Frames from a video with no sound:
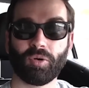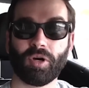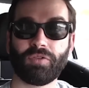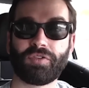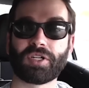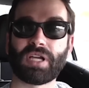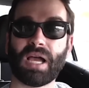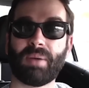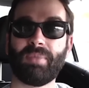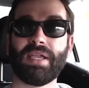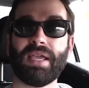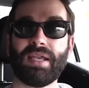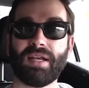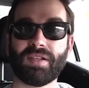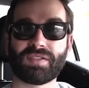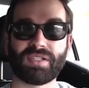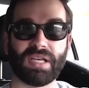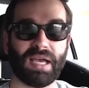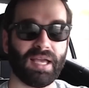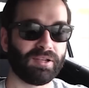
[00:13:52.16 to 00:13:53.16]
Well, if you're coming
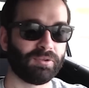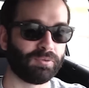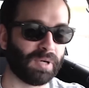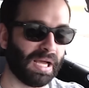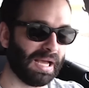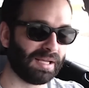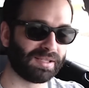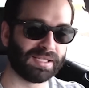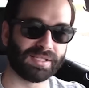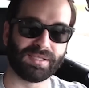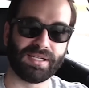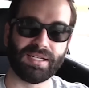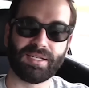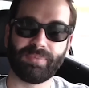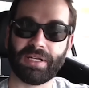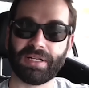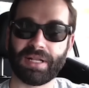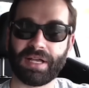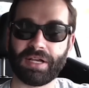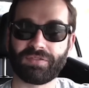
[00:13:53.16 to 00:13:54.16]
in and saying, well, it doesn't need
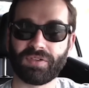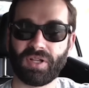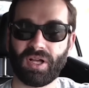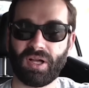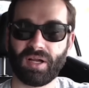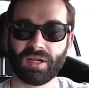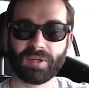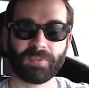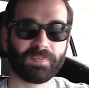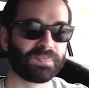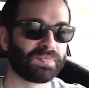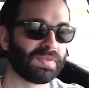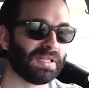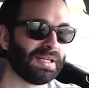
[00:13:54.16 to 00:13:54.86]
to be lifelong,